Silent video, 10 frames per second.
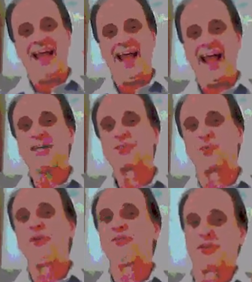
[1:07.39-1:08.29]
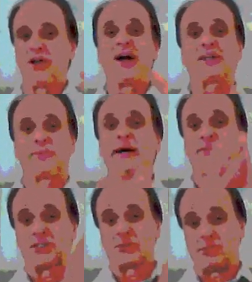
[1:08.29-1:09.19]
as we've talked
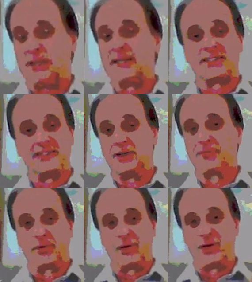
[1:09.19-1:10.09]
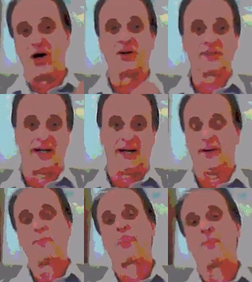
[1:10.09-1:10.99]
about this peace deal for a long time,